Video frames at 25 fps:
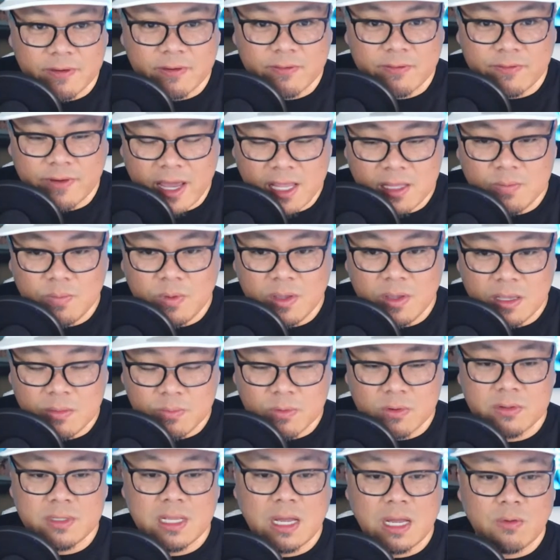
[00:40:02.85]
Find
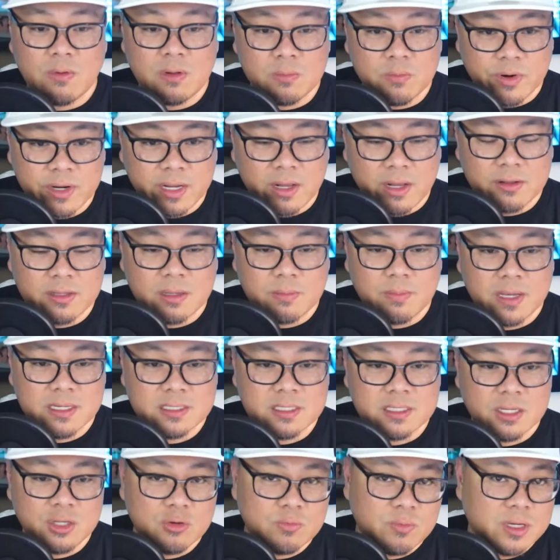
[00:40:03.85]
people that will bring out the best
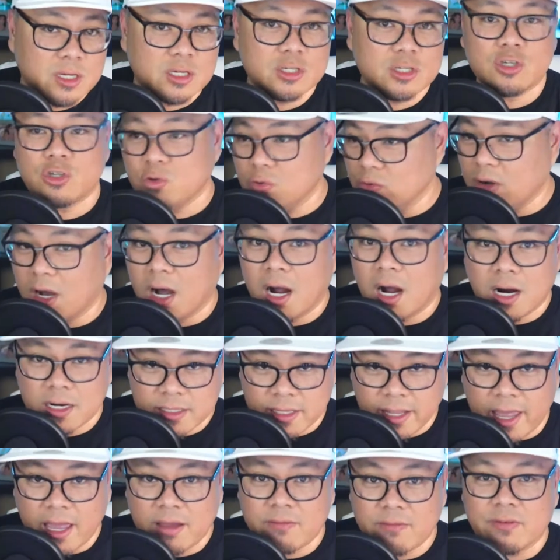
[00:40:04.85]
in you because you are
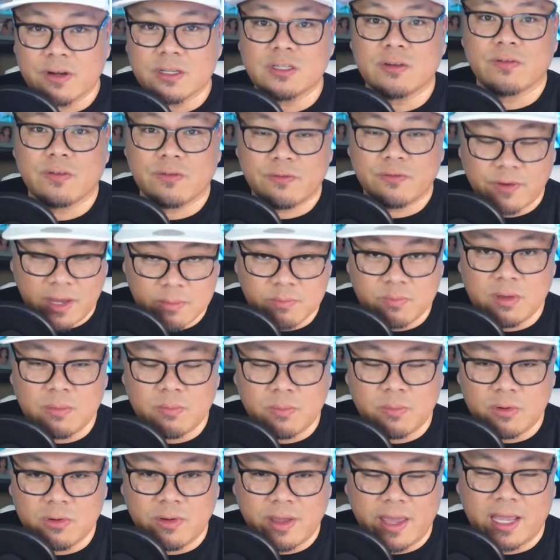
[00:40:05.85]
the average of the five
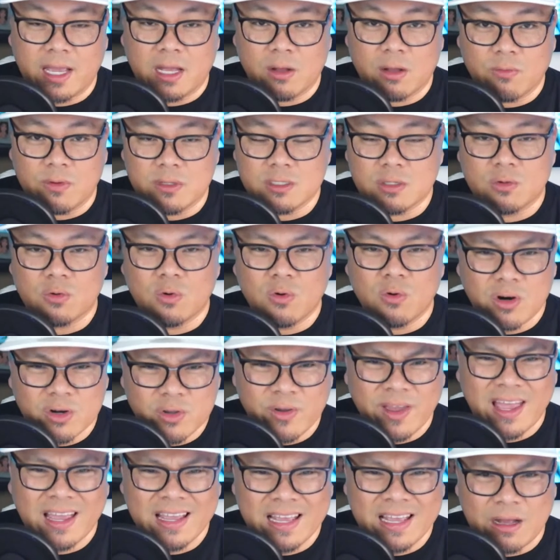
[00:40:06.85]
people you hang out with. So, who are you
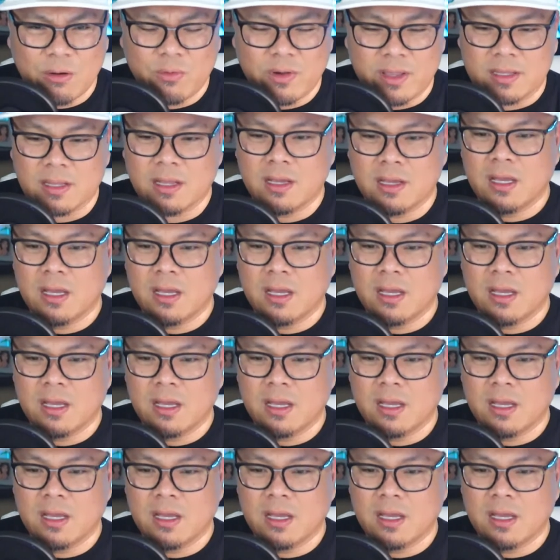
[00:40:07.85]
hang out with?